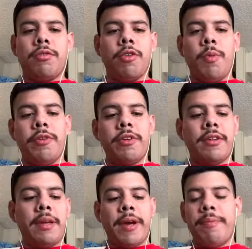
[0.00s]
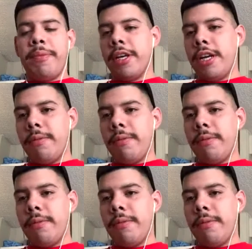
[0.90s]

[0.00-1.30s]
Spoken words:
rumors that they might pick up